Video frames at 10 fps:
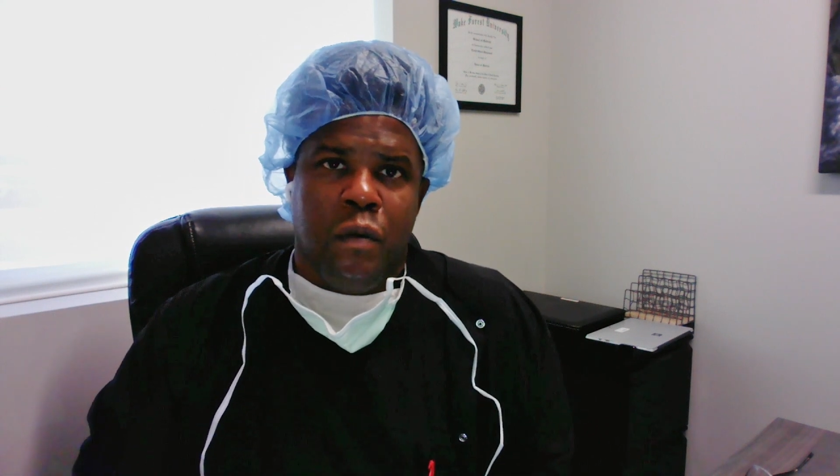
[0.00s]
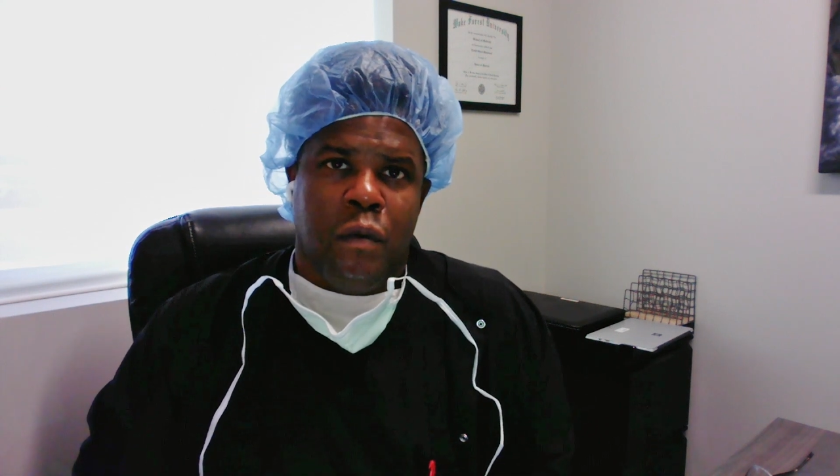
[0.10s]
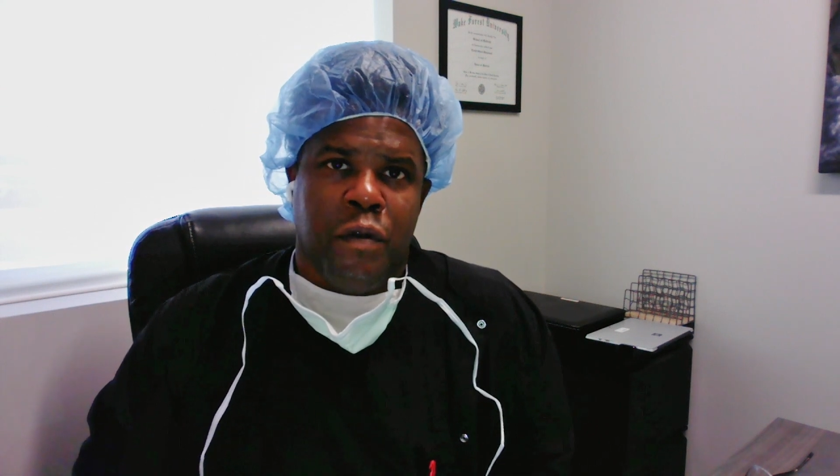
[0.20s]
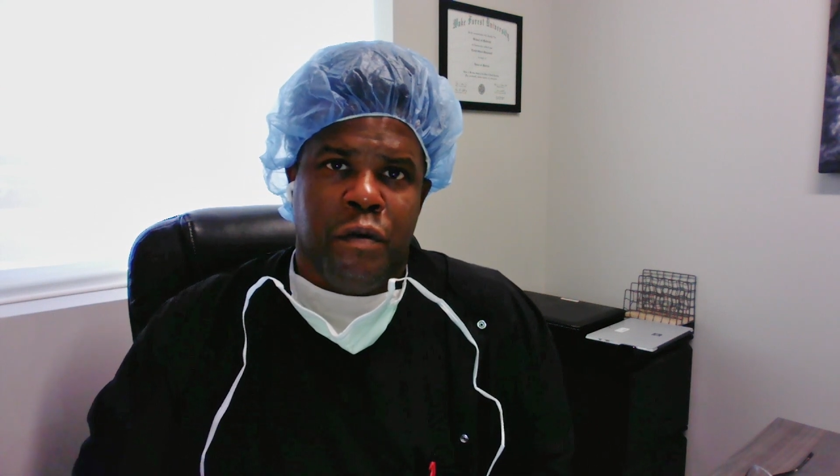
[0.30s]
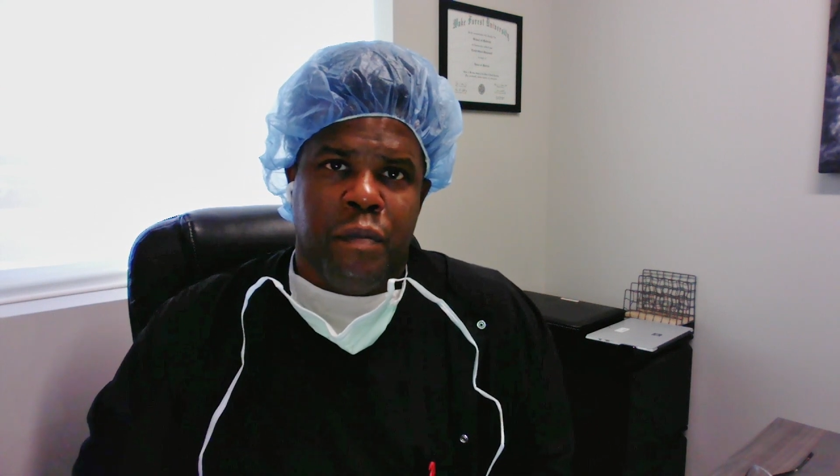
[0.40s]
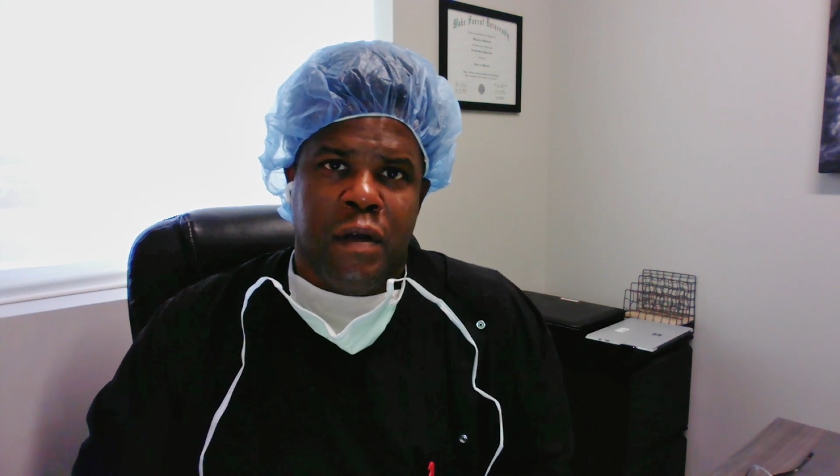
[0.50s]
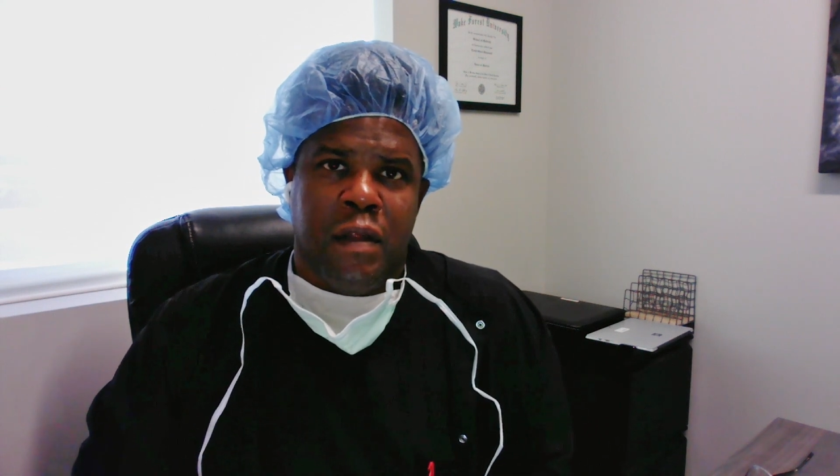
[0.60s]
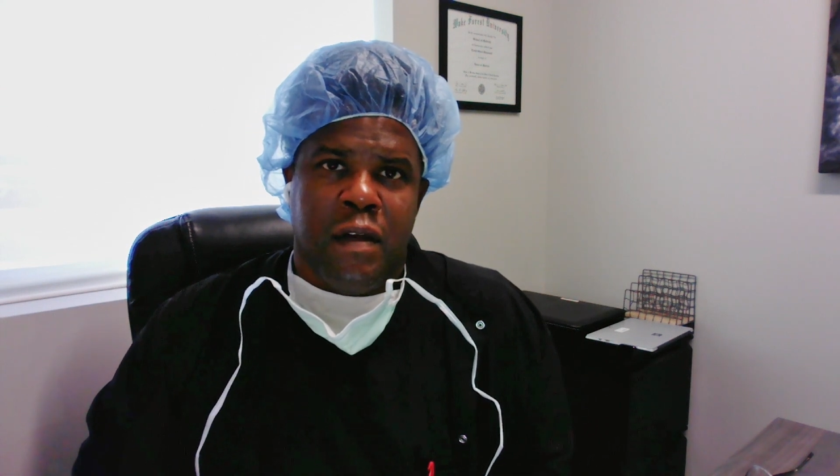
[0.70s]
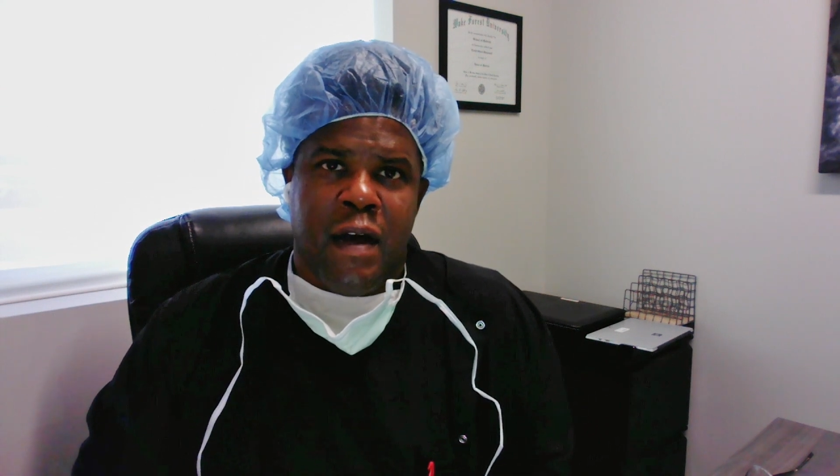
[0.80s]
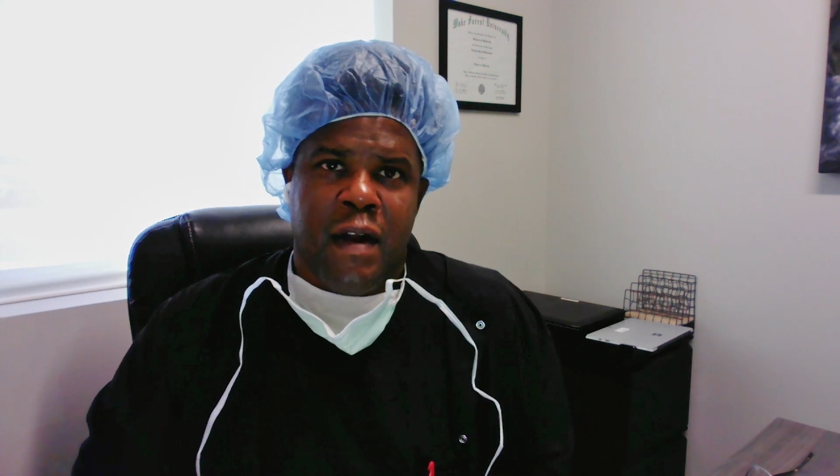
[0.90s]
whether it
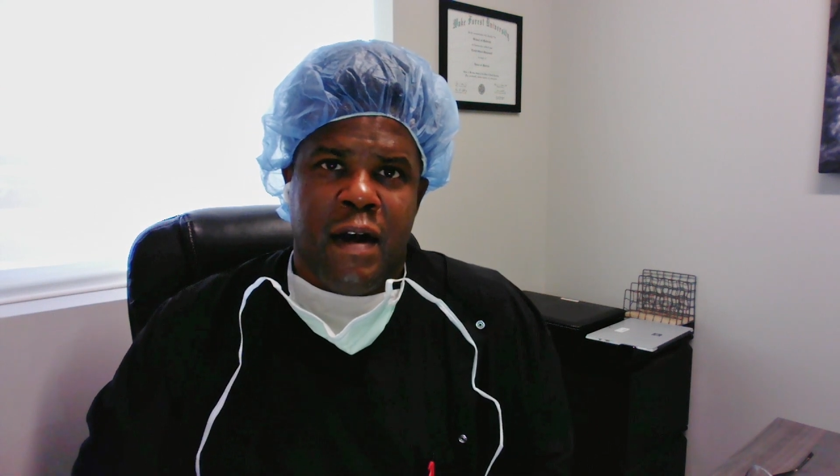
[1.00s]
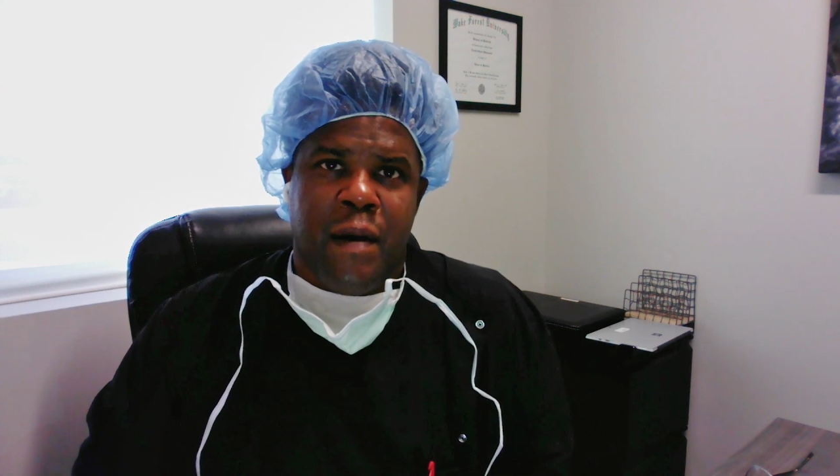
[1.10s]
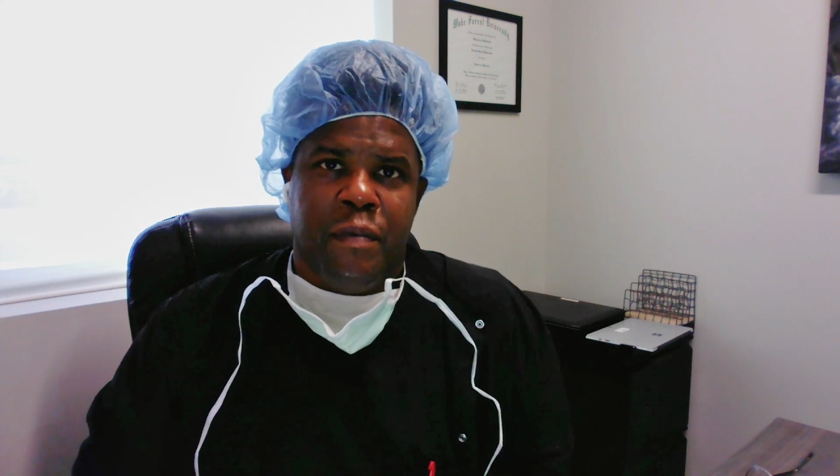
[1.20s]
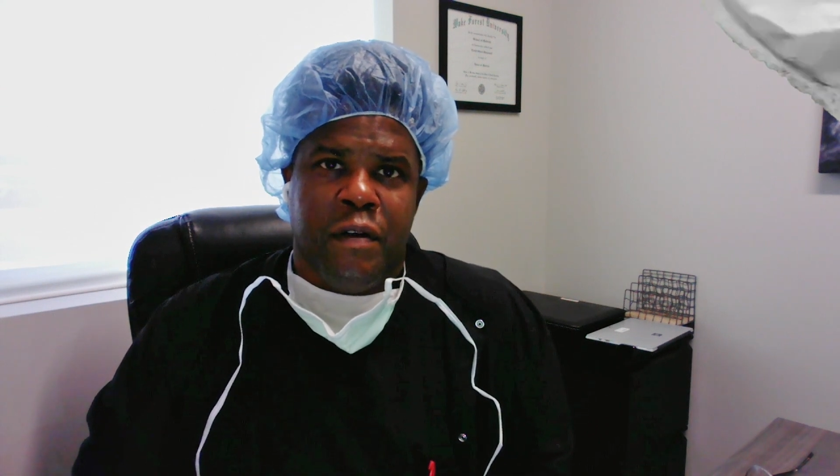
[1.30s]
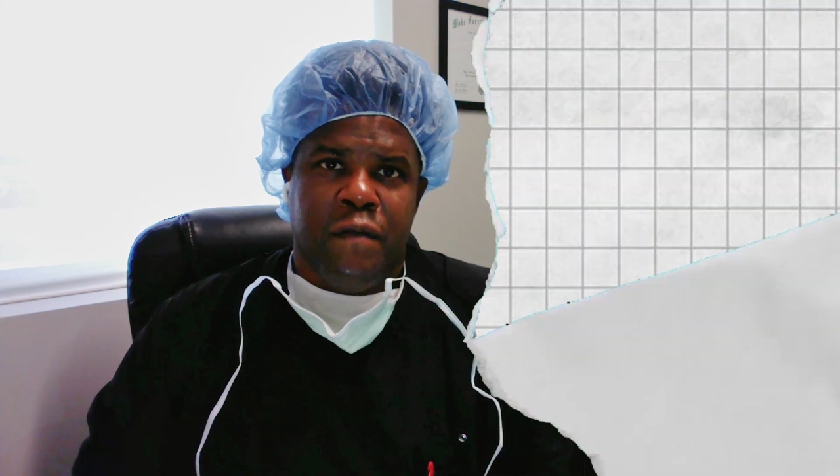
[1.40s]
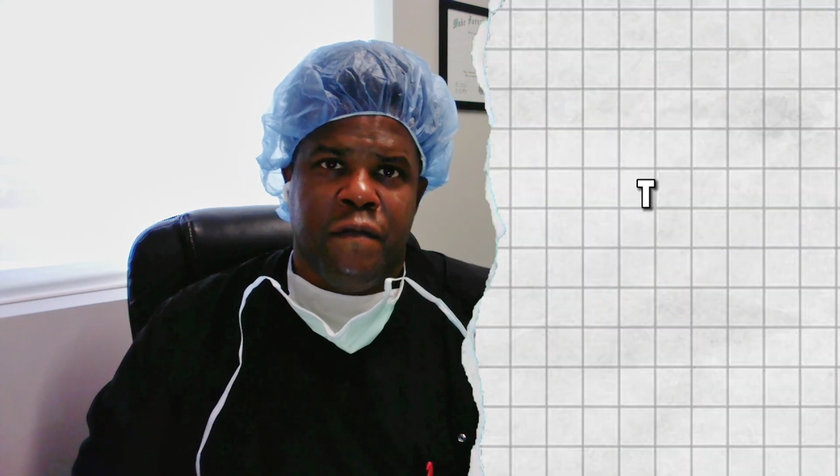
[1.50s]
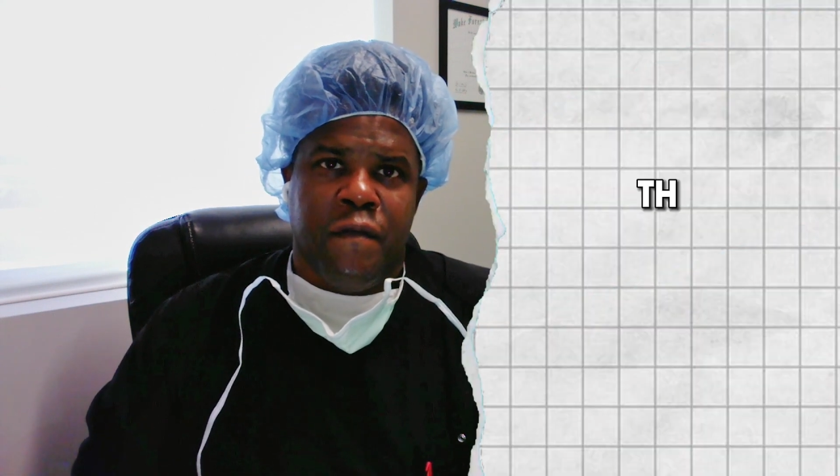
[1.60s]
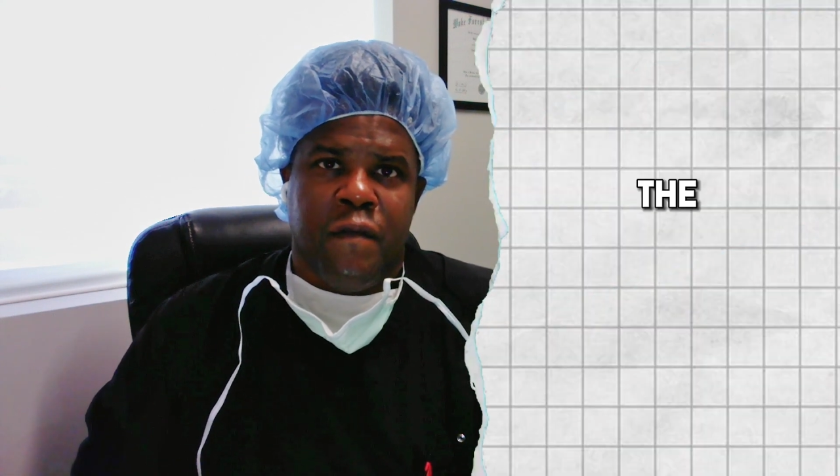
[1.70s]
be the non-operative